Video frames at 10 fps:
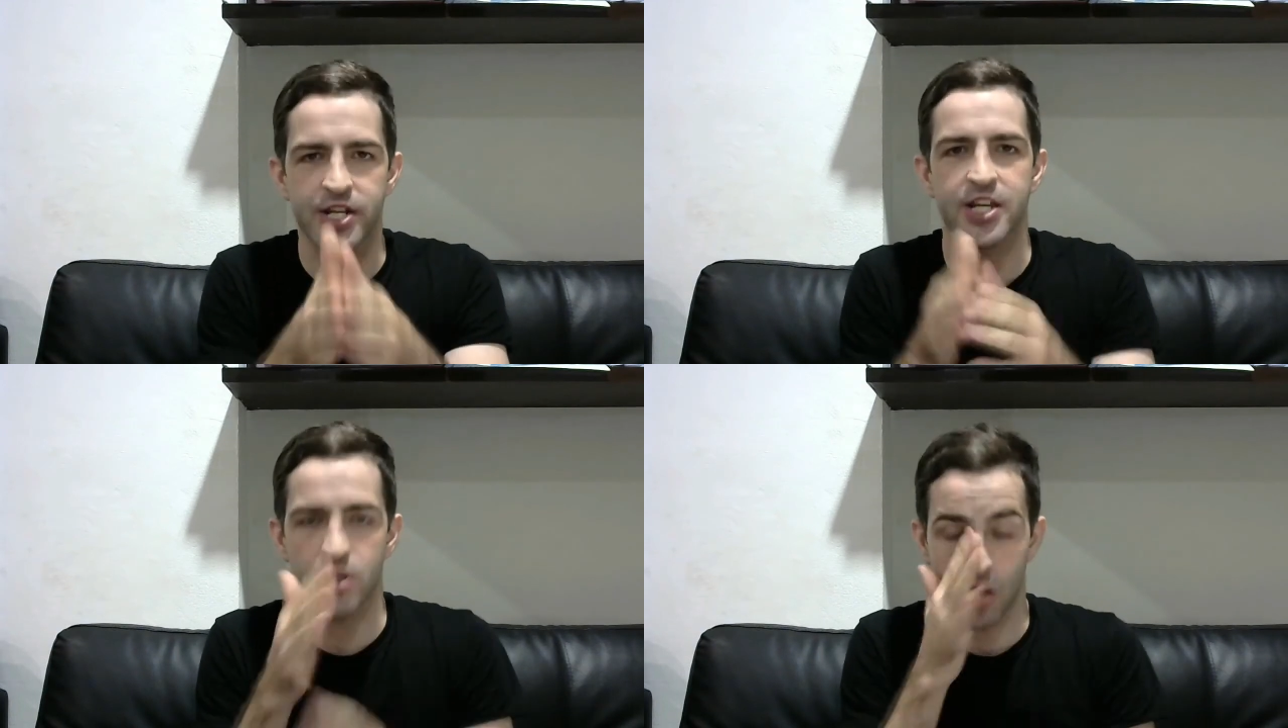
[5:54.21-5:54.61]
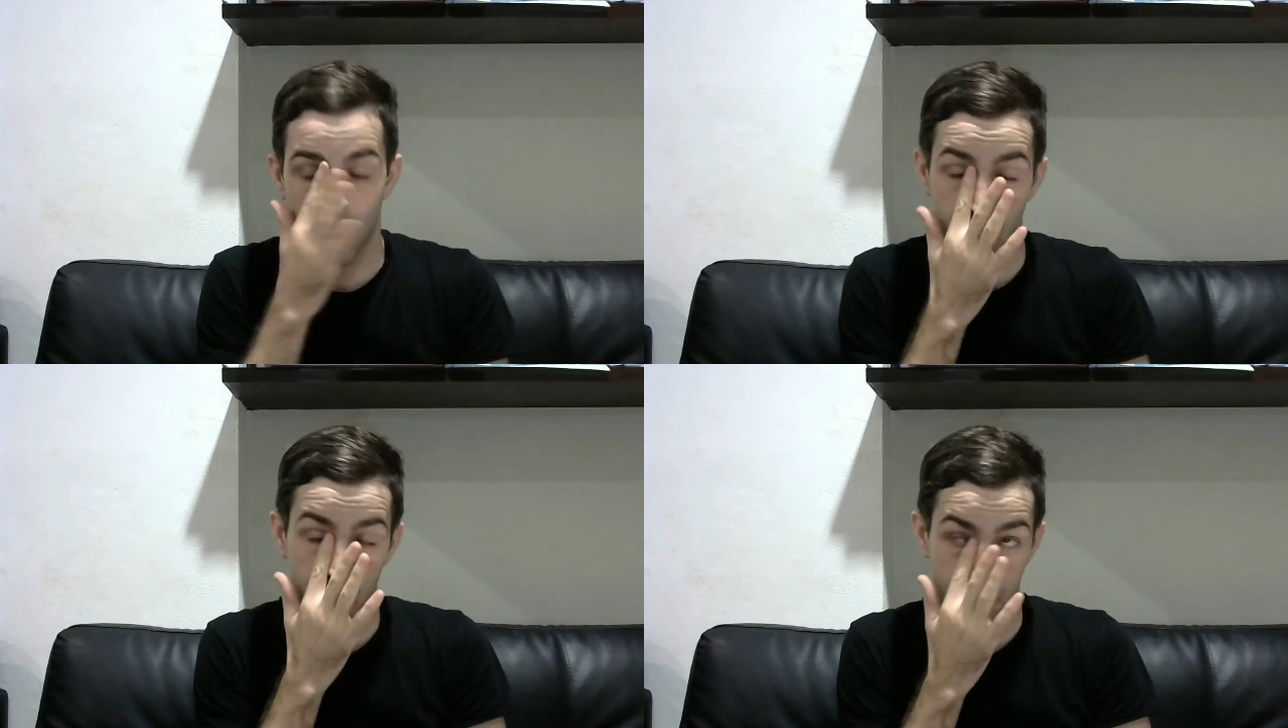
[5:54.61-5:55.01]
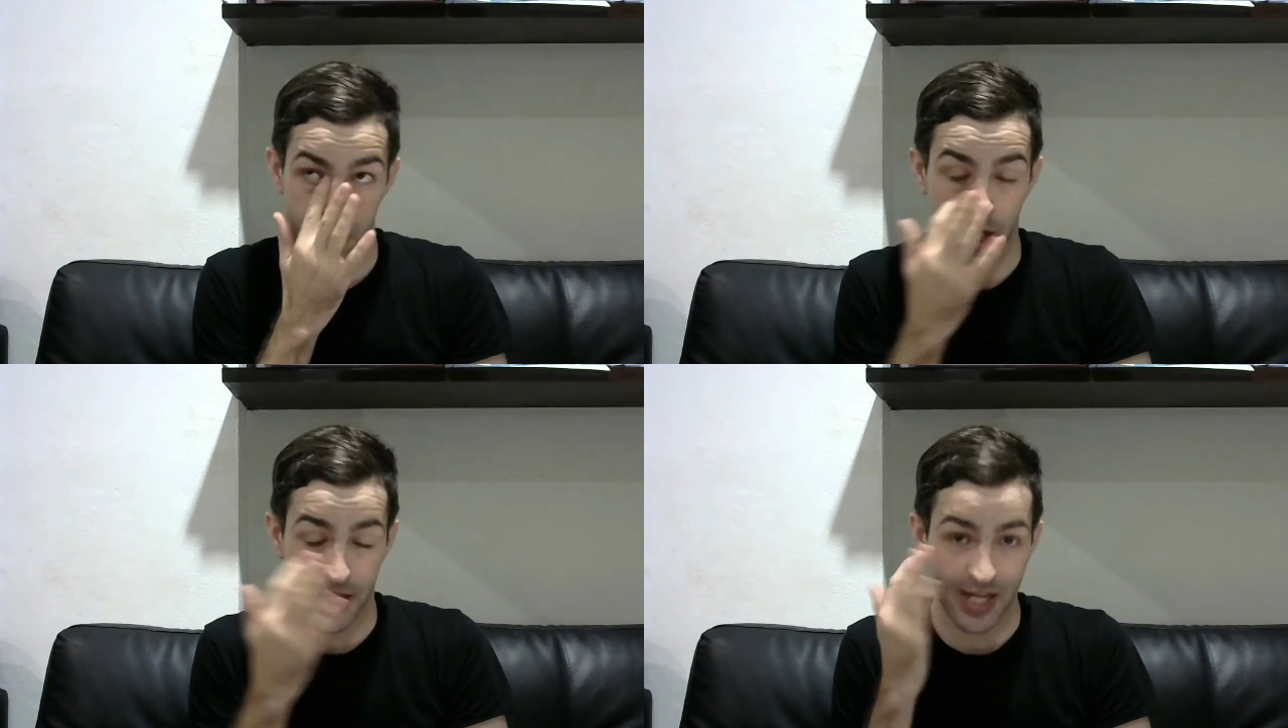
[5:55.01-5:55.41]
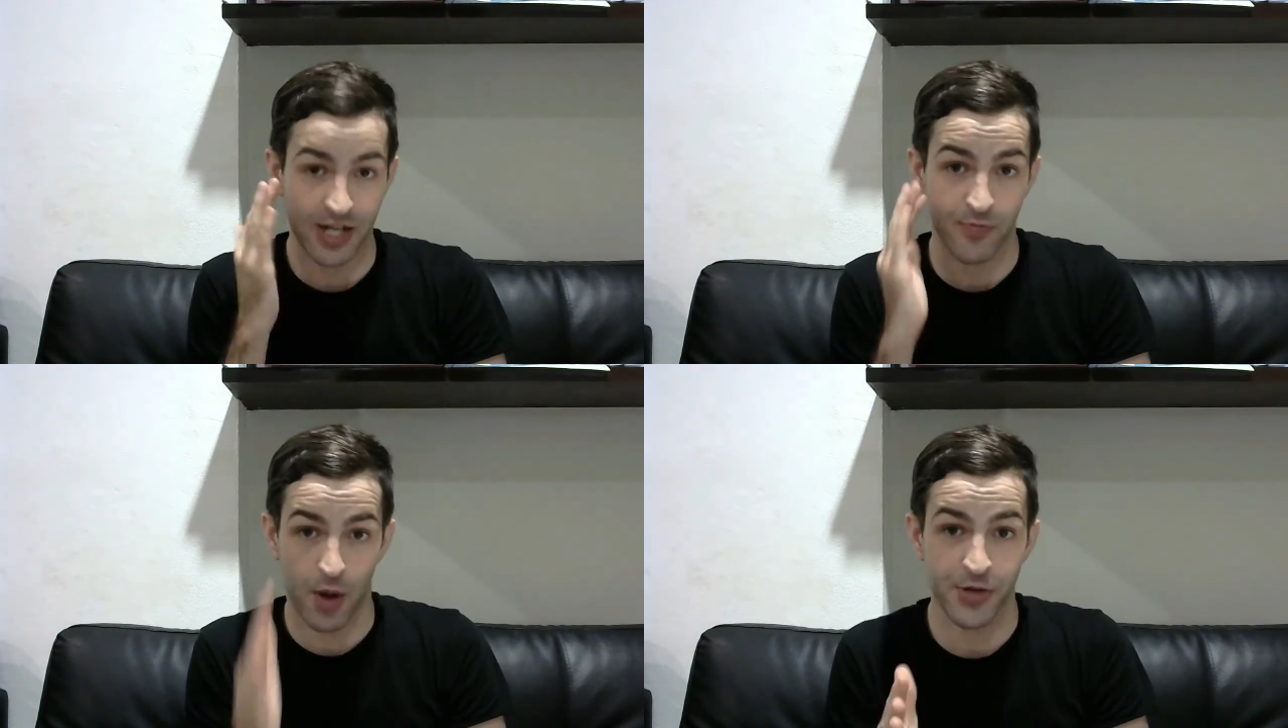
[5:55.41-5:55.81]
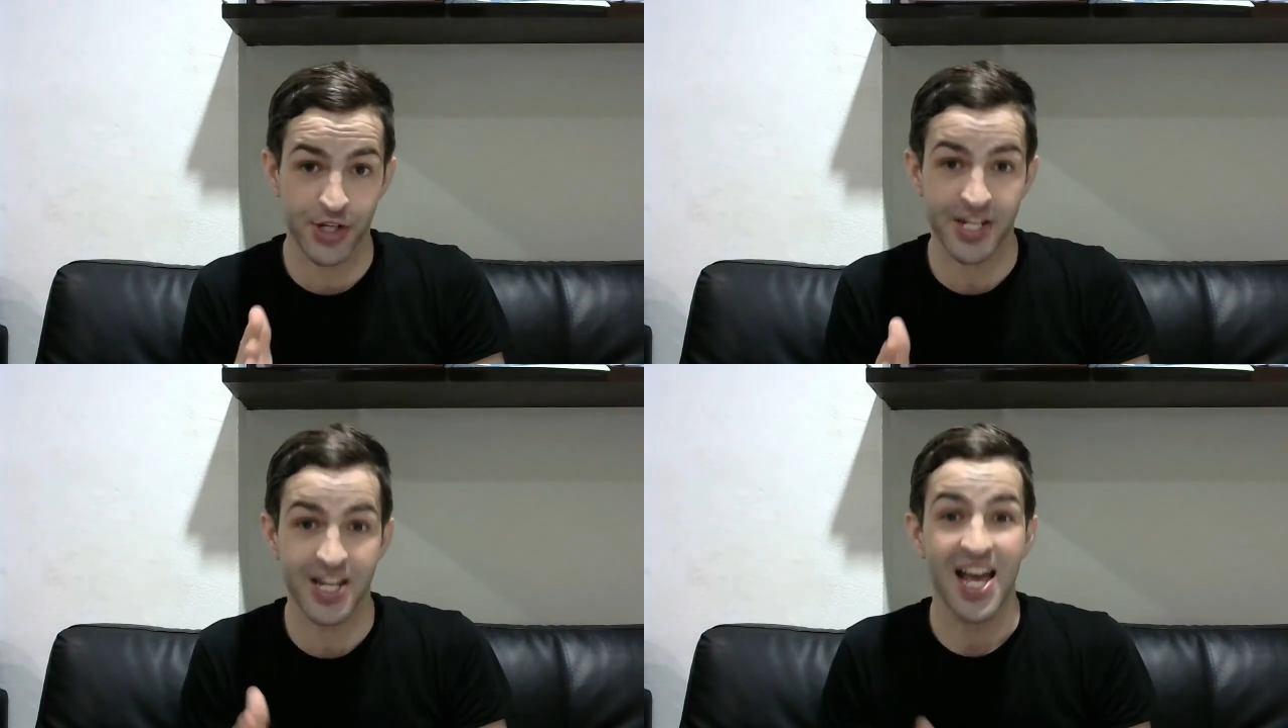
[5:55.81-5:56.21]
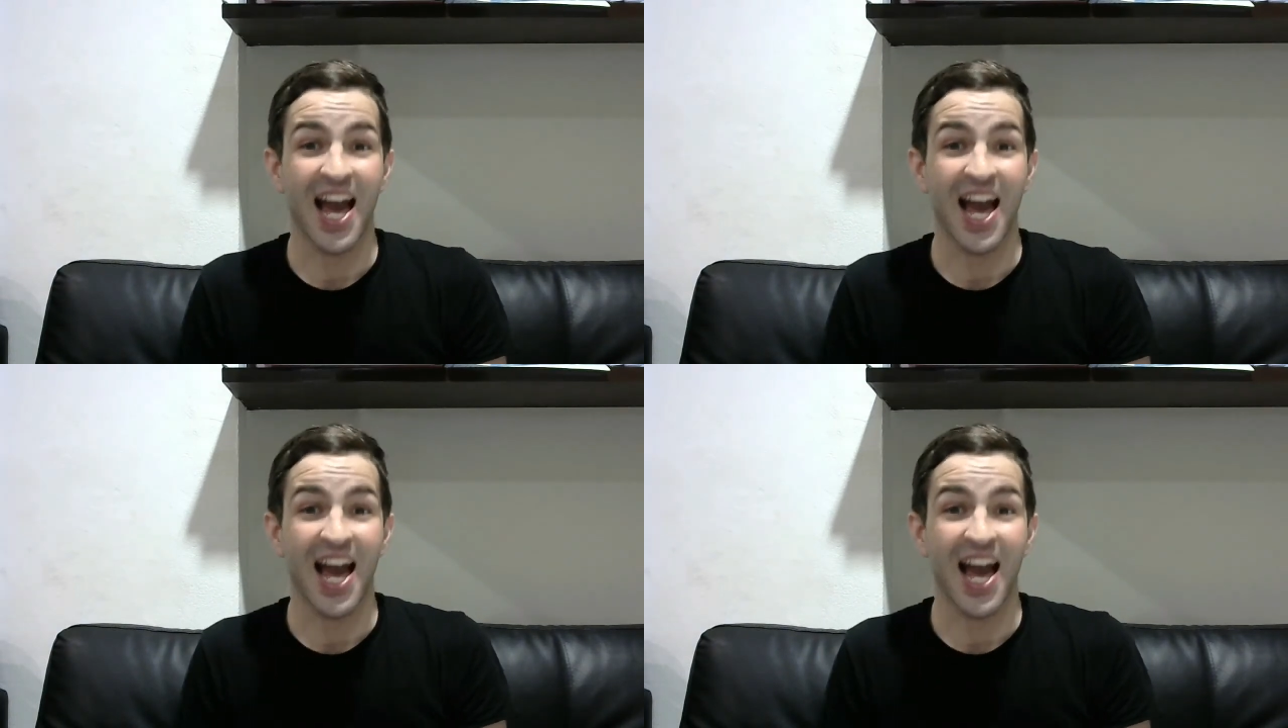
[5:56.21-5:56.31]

in on like Kindle publishing,